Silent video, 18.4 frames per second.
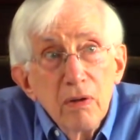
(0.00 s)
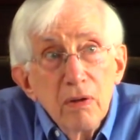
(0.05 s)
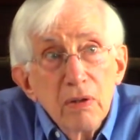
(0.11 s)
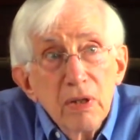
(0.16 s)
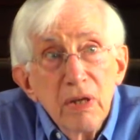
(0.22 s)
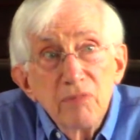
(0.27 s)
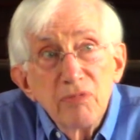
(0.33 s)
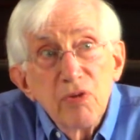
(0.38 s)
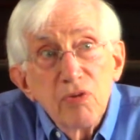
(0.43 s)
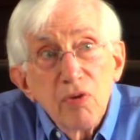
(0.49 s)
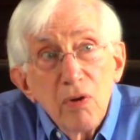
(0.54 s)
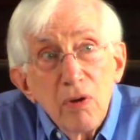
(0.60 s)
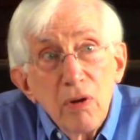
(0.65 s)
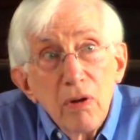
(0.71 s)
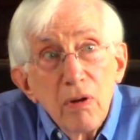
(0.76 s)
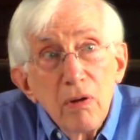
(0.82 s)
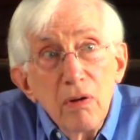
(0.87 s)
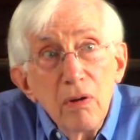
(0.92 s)
gives us
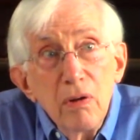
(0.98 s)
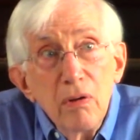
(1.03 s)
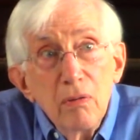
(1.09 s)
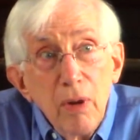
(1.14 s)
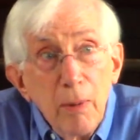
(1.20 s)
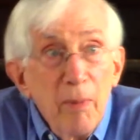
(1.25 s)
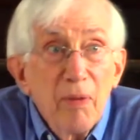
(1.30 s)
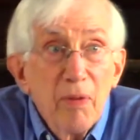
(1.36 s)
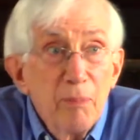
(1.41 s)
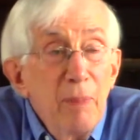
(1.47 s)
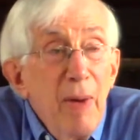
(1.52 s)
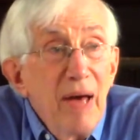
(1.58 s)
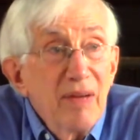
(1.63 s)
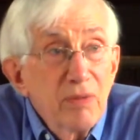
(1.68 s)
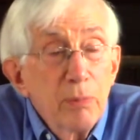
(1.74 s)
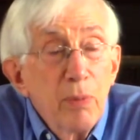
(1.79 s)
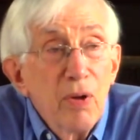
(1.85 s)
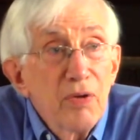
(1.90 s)
all, I'm on the
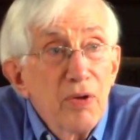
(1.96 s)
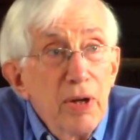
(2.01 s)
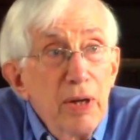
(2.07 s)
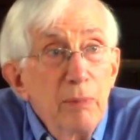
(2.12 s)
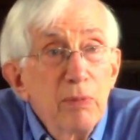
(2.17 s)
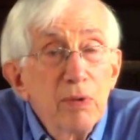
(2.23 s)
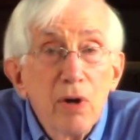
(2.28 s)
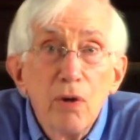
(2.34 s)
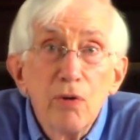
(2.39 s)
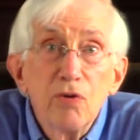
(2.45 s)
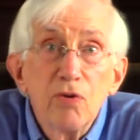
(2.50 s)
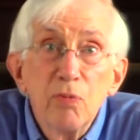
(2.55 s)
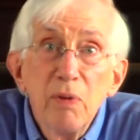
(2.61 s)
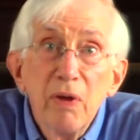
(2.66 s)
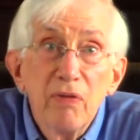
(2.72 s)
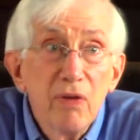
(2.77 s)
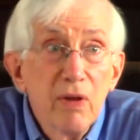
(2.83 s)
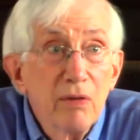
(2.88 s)
basketball team, and Coach
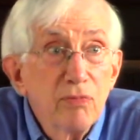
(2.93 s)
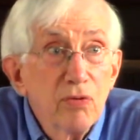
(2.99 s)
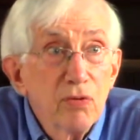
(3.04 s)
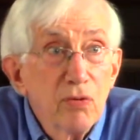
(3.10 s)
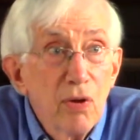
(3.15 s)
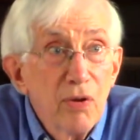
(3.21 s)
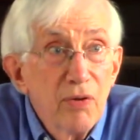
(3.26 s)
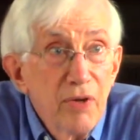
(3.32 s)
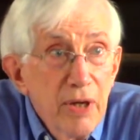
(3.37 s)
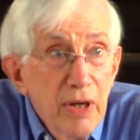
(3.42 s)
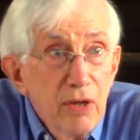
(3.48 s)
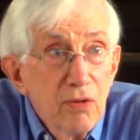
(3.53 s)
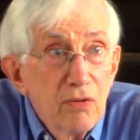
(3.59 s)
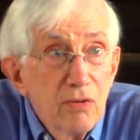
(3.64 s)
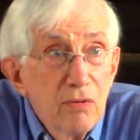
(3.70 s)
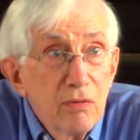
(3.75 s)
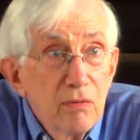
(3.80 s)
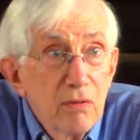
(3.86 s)
Smith gives us all
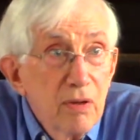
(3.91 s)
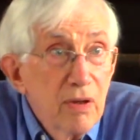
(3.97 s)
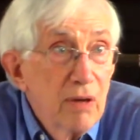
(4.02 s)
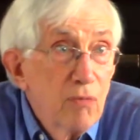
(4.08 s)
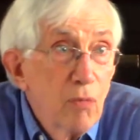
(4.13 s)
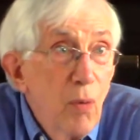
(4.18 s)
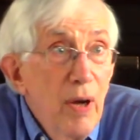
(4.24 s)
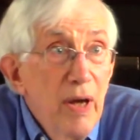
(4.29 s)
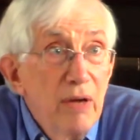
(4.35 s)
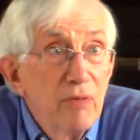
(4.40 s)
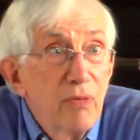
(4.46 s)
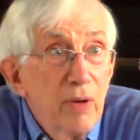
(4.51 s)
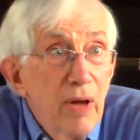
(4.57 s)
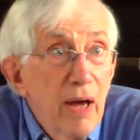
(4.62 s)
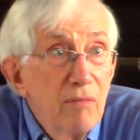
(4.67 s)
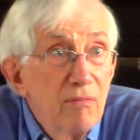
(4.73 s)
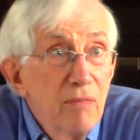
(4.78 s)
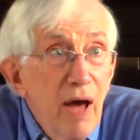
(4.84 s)
tickets to give away if we
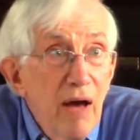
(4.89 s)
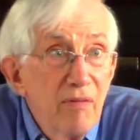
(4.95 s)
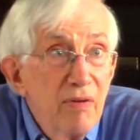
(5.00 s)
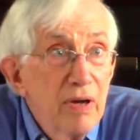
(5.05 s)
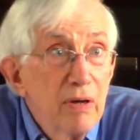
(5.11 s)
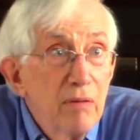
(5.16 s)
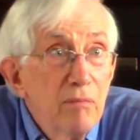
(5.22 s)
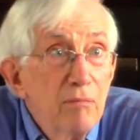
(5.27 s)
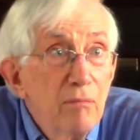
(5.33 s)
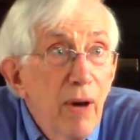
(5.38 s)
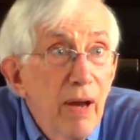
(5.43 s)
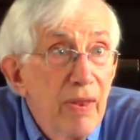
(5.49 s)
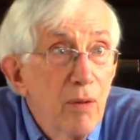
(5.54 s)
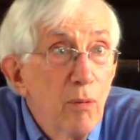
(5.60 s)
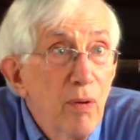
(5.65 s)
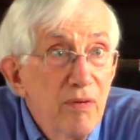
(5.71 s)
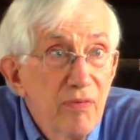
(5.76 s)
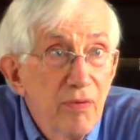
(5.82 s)
have anybody
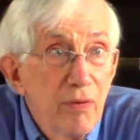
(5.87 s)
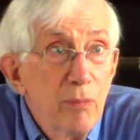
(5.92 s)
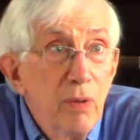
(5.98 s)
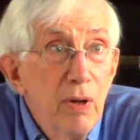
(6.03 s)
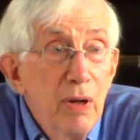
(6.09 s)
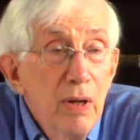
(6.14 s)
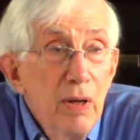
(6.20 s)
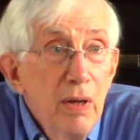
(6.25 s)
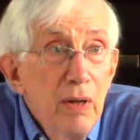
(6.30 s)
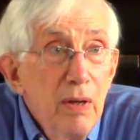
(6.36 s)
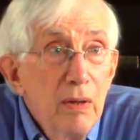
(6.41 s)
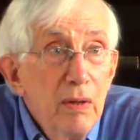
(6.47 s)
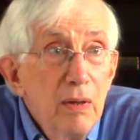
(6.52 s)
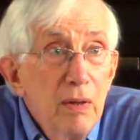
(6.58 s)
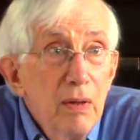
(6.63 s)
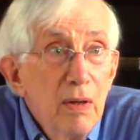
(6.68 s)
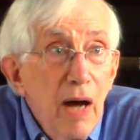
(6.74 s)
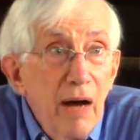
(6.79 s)
that wants them.
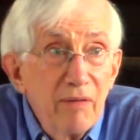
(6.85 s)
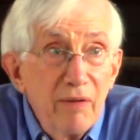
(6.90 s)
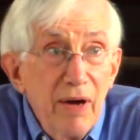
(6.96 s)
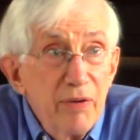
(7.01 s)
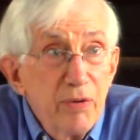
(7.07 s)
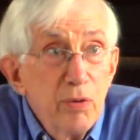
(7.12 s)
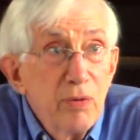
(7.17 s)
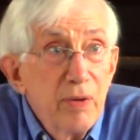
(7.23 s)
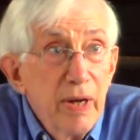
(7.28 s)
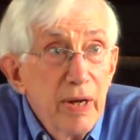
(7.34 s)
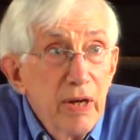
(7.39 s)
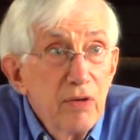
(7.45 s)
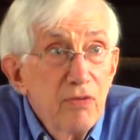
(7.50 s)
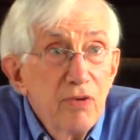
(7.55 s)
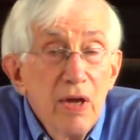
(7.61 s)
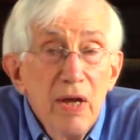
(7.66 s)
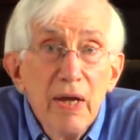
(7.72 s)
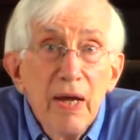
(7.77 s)
I've got 2
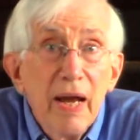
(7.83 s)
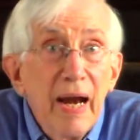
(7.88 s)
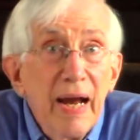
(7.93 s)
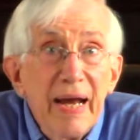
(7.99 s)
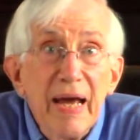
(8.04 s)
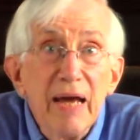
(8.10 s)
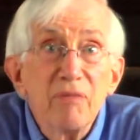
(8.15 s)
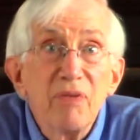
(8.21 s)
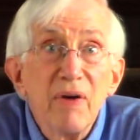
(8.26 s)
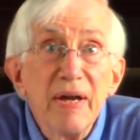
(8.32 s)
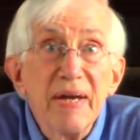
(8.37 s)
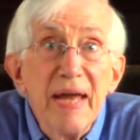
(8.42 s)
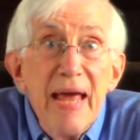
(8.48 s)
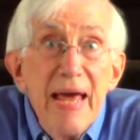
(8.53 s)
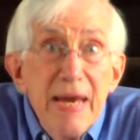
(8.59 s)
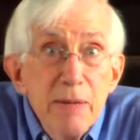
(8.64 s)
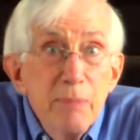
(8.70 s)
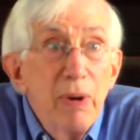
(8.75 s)
tickets, and I can't find
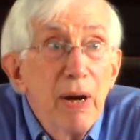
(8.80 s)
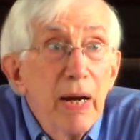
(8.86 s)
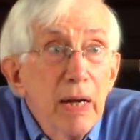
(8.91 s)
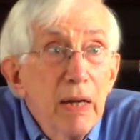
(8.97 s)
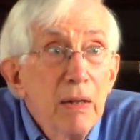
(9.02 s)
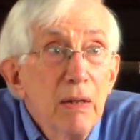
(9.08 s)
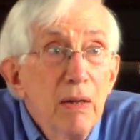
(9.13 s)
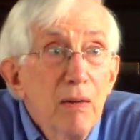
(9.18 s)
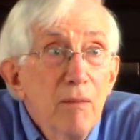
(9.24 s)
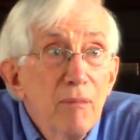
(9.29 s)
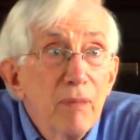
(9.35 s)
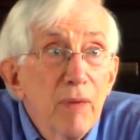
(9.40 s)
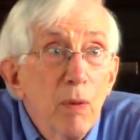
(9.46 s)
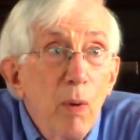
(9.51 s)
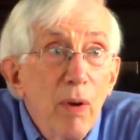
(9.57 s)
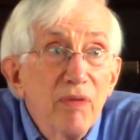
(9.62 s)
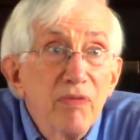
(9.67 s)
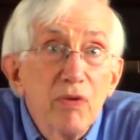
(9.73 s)
anybody that
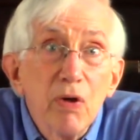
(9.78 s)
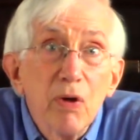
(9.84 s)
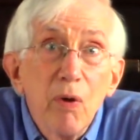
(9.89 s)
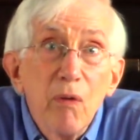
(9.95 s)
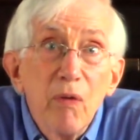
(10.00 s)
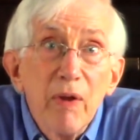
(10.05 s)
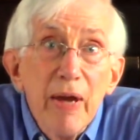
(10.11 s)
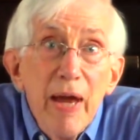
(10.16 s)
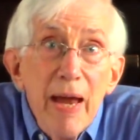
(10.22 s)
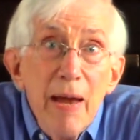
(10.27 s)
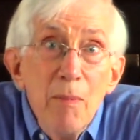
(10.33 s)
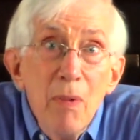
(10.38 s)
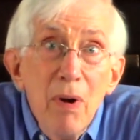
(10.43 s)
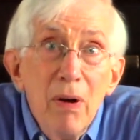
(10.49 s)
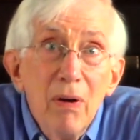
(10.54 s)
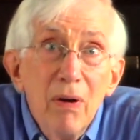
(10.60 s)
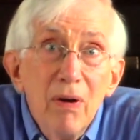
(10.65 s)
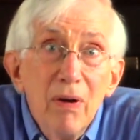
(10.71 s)
wants to go to the game.
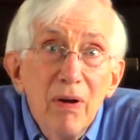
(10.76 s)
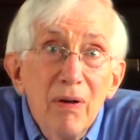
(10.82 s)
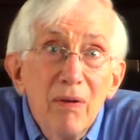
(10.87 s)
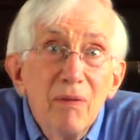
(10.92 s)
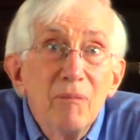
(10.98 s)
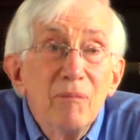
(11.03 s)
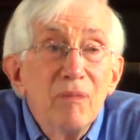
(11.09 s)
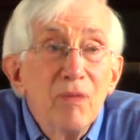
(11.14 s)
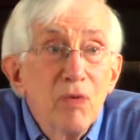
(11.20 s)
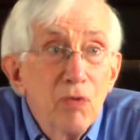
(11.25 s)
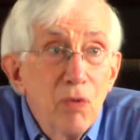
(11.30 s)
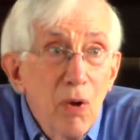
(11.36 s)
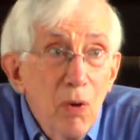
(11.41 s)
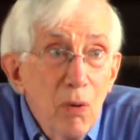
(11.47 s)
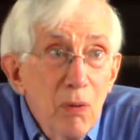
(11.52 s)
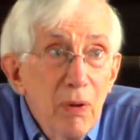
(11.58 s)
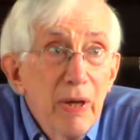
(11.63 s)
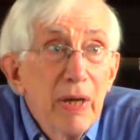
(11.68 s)

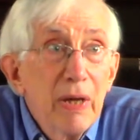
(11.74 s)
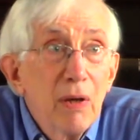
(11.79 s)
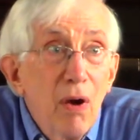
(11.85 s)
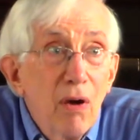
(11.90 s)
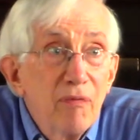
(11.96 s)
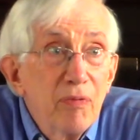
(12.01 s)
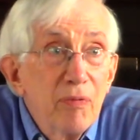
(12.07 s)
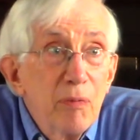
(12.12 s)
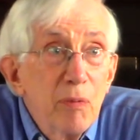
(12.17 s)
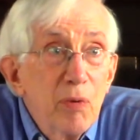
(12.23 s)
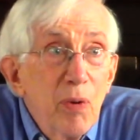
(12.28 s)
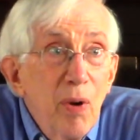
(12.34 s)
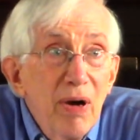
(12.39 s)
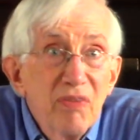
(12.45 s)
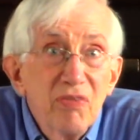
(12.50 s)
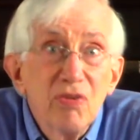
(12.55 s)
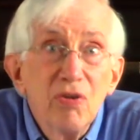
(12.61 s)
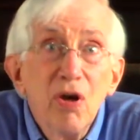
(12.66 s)
So he offered them to
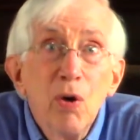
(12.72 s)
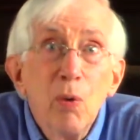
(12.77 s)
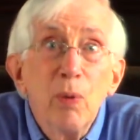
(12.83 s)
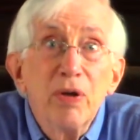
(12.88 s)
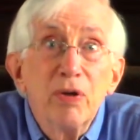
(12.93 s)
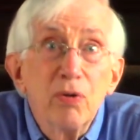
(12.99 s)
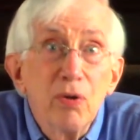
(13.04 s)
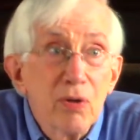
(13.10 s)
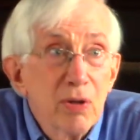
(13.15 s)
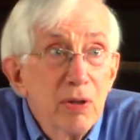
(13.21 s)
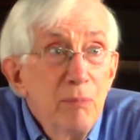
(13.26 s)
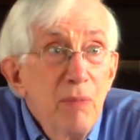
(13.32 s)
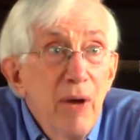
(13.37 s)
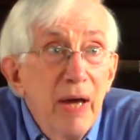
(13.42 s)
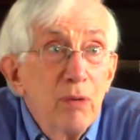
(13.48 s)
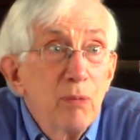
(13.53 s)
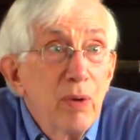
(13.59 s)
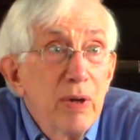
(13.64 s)
us, we took them,
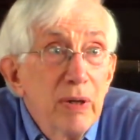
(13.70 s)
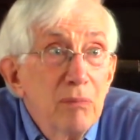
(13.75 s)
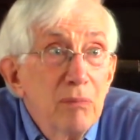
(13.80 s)
and